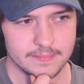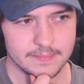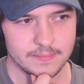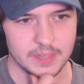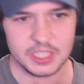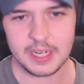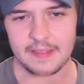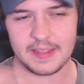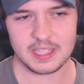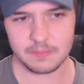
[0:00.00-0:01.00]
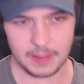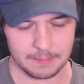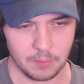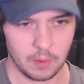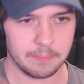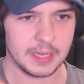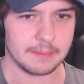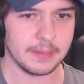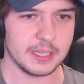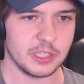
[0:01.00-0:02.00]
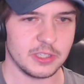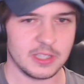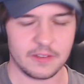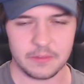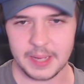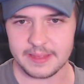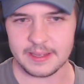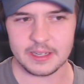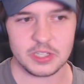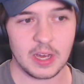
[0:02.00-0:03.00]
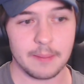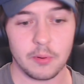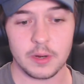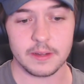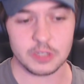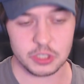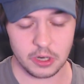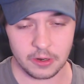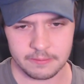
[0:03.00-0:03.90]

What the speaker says: Which again, that's like more big picture stuff about the entire point of the show.